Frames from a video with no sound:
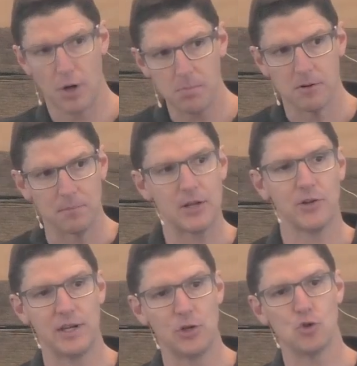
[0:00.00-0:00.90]
problem
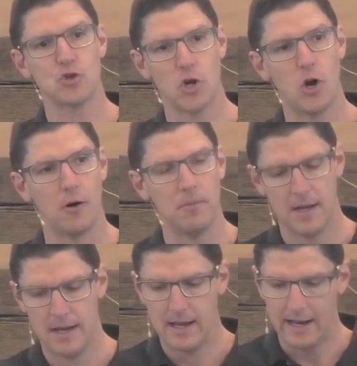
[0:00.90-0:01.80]
because then your job
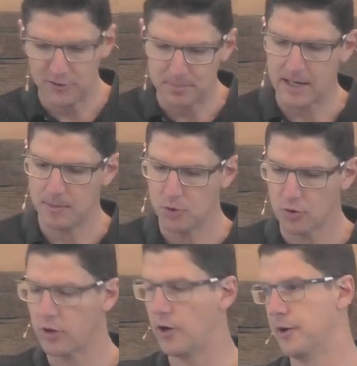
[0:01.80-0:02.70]
has become
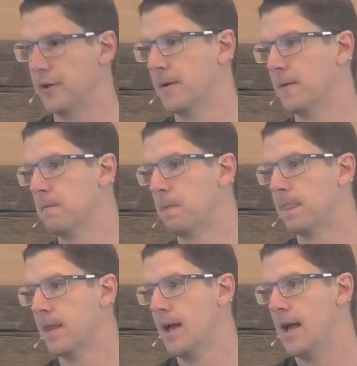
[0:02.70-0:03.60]
your God.
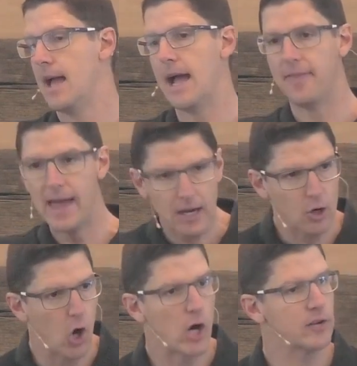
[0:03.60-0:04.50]
And that
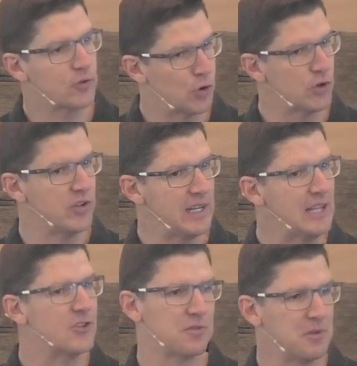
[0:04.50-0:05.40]
God, as good as it
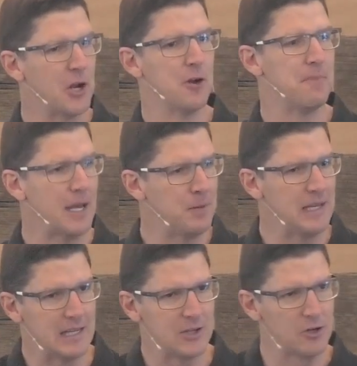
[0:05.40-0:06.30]
is, you know,
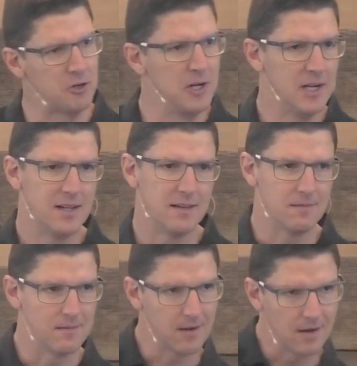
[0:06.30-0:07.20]
maybe in your
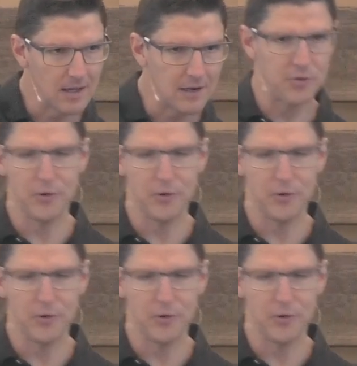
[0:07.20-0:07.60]
you know, late